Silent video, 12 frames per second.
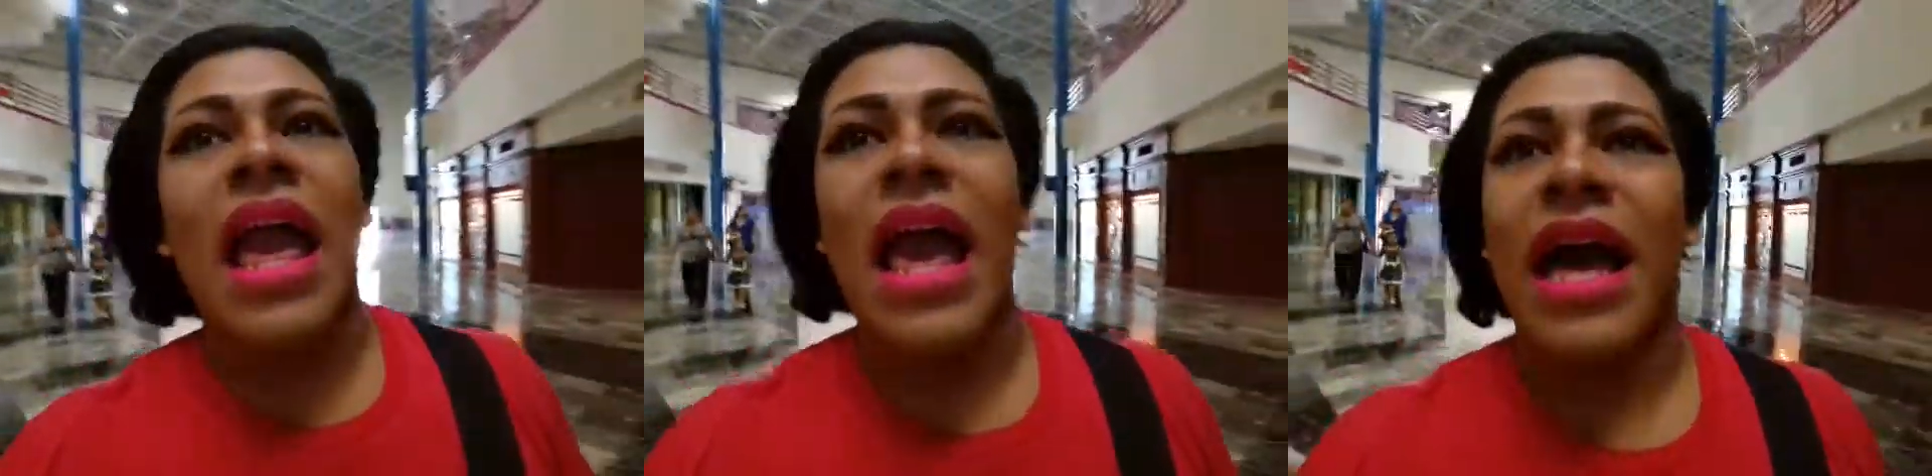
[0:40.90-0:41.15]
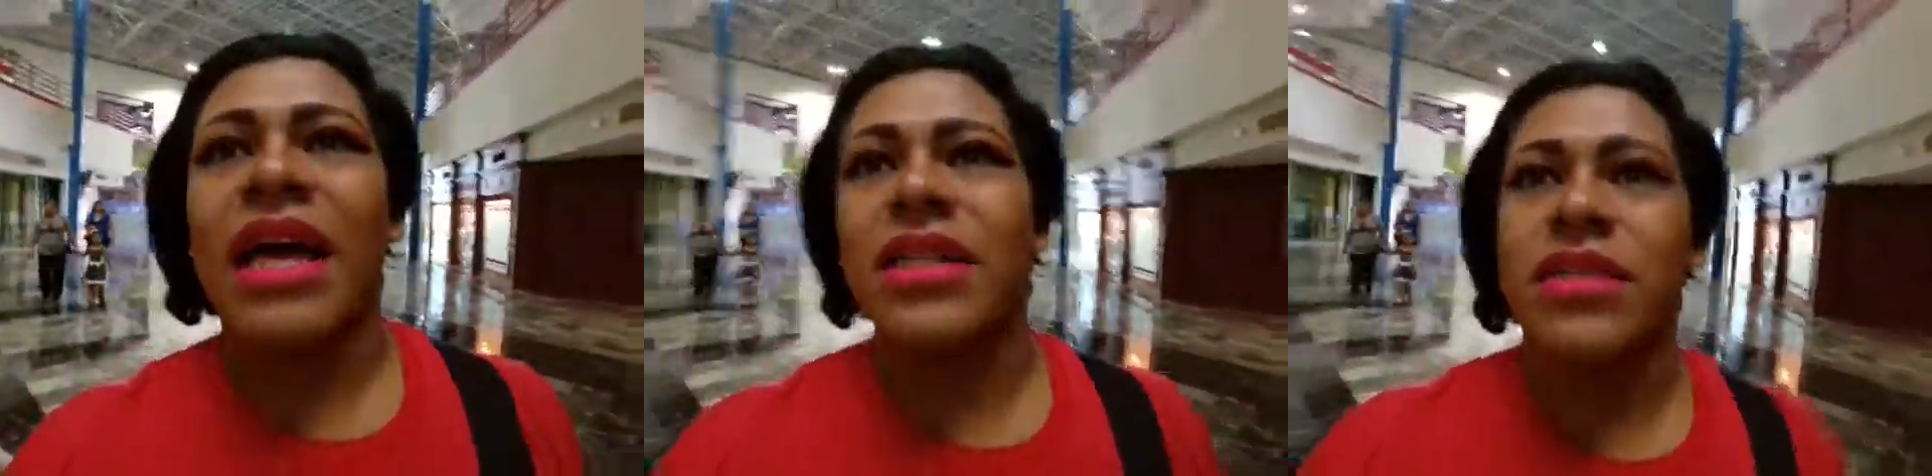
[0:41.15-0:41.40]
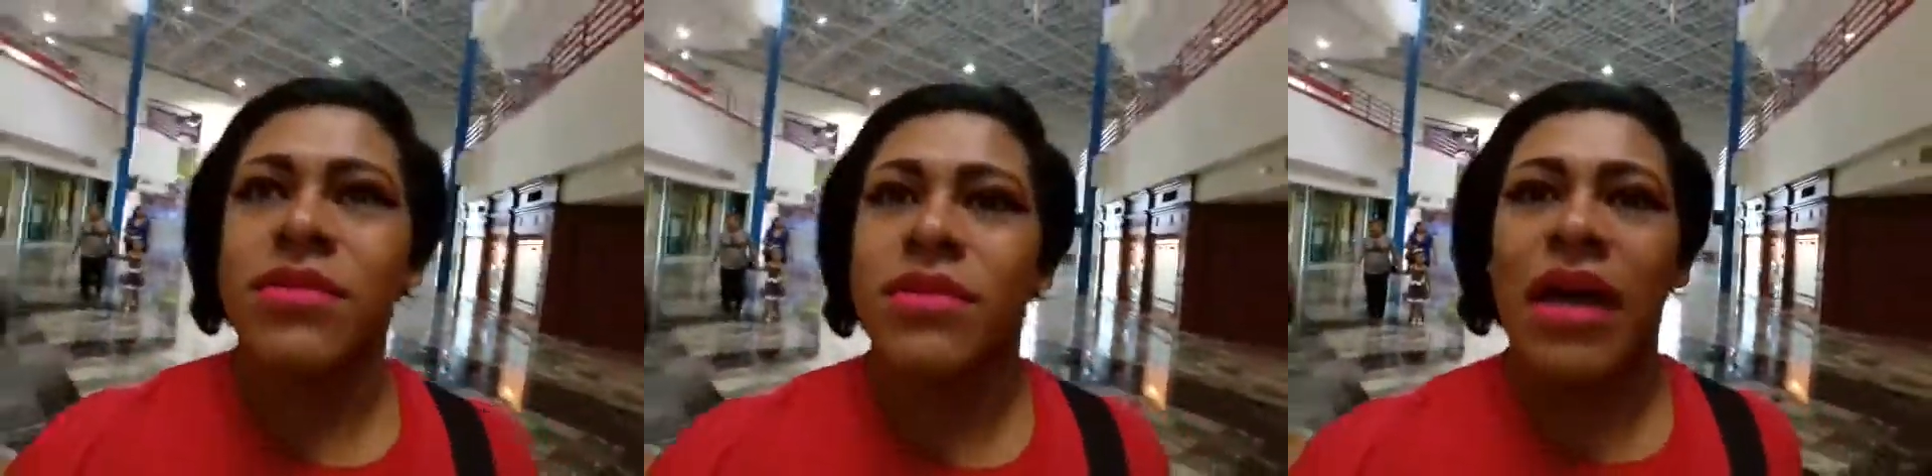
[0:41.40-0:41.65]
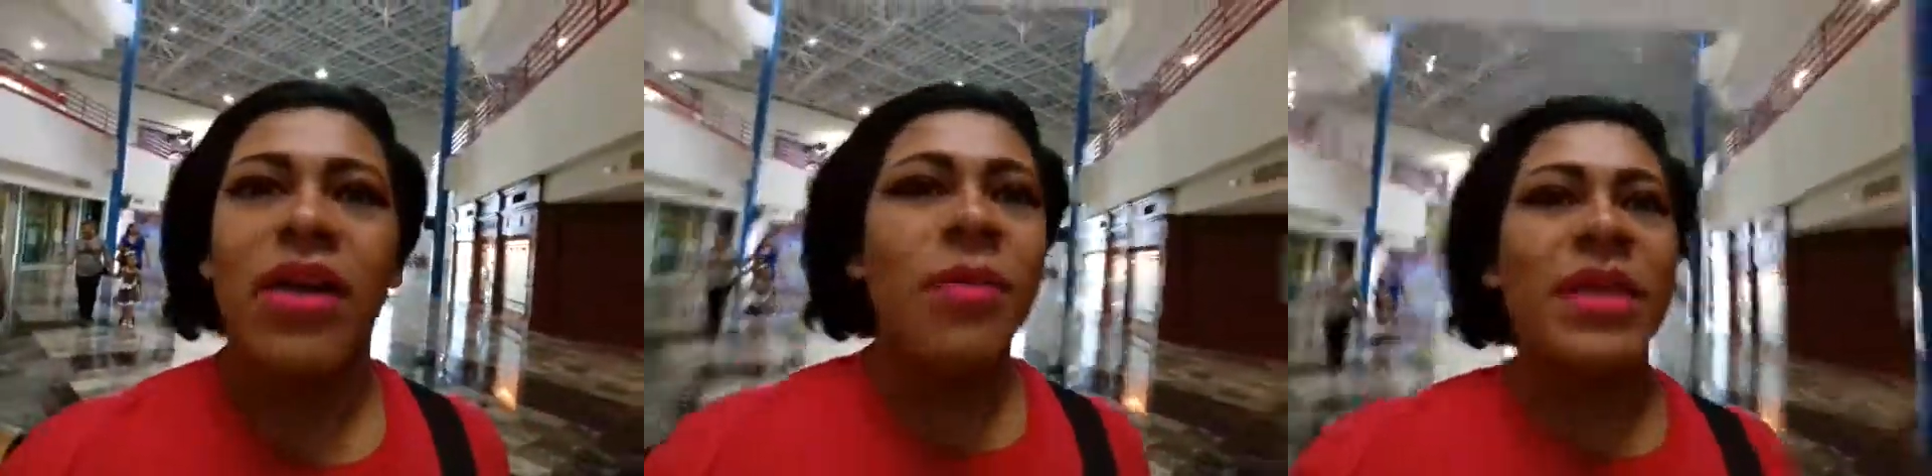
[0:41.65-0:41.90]
And
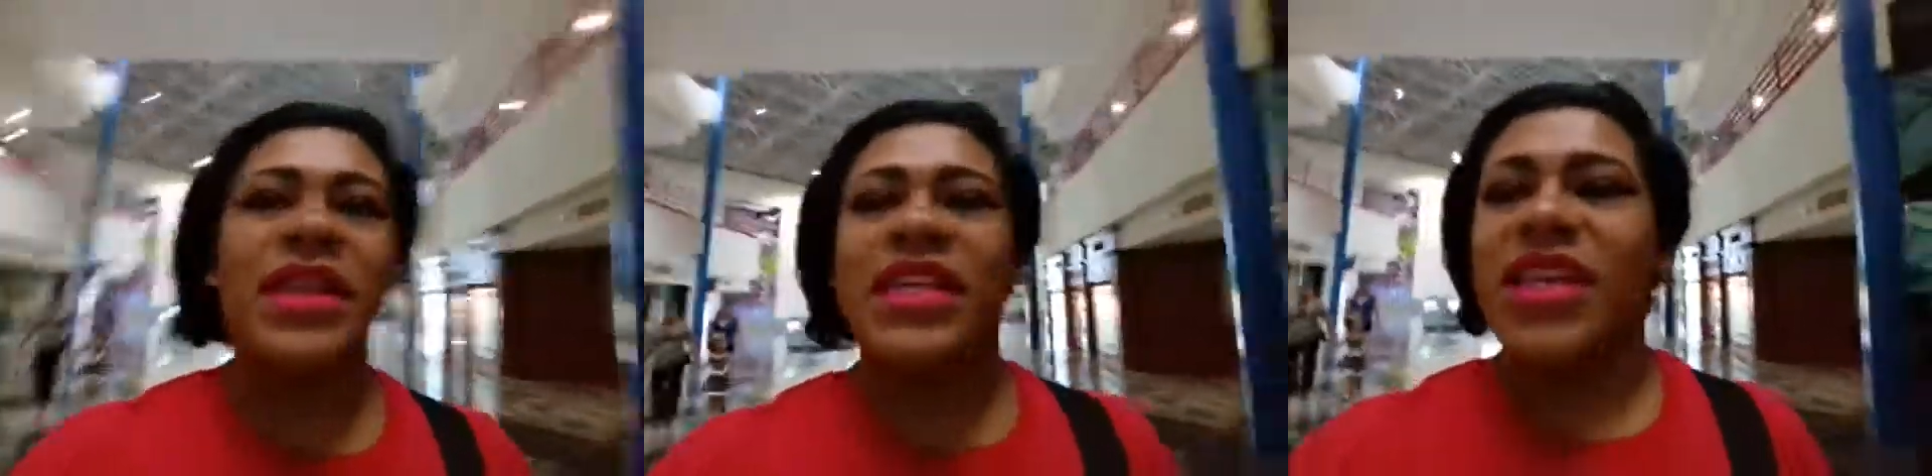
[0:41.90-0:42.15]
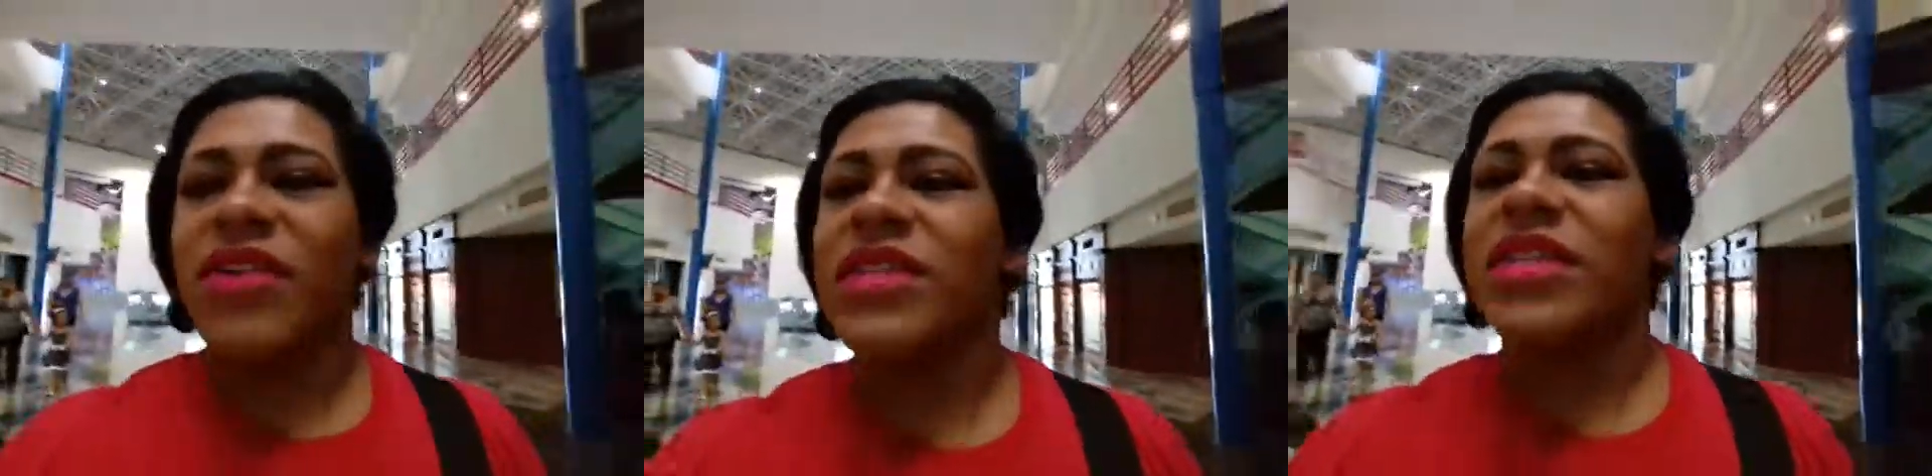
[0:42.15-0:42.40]
I don't know, but this area